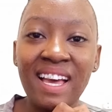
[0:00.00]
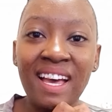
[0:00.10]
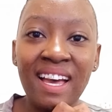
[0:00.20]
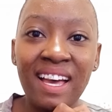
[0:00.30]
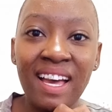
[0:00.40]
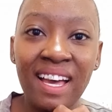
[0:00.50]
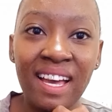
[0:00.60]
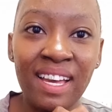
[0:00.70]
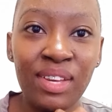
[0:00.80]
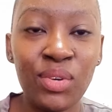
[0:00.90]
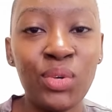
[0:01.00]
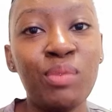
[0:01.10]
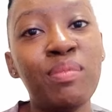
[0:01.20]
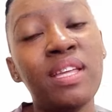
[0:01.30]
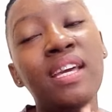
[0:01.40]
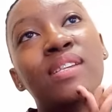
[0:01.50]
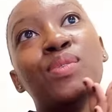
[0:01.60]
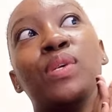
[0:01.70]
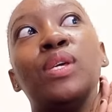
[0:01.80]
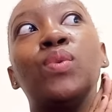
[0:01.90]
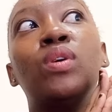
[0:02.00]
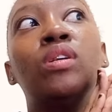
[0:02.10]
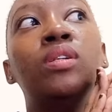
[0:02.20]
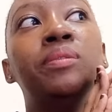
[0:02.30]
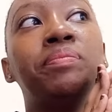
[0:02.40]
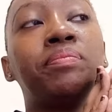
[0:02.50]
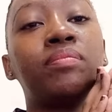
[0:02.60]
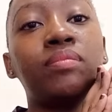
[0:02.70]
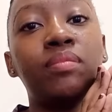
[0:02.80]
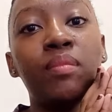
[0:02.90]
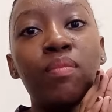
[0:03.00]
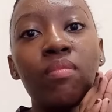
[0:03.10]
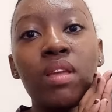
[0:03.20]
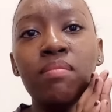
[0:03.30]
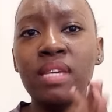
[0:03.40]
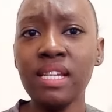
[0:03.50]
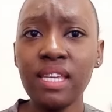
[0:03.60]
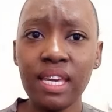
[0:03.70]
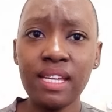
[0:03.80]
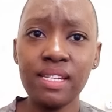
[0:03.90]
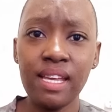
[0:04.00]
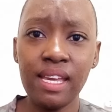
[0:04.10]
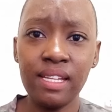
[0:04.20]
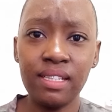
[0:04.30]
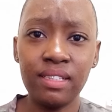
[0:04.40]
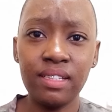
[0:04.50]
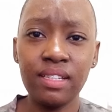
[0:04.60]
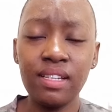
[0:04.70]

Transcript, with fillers: Uh, I hope that we will meet again and